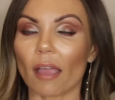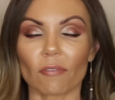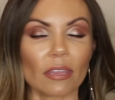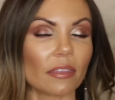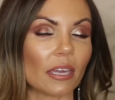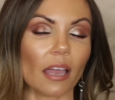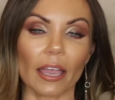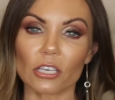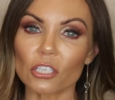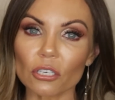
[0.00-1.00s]
everything
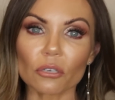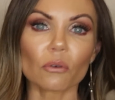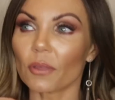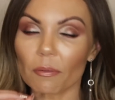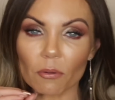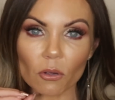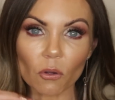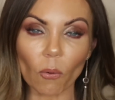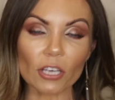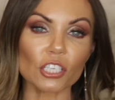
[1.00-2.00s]
I do, the
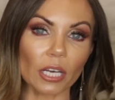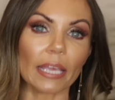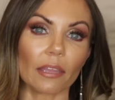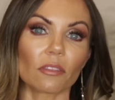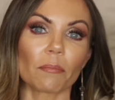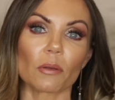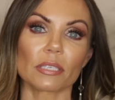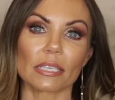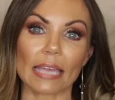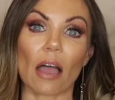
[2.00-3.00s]
question I get the
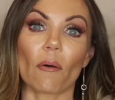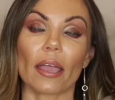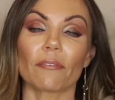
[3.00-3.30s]
most is how I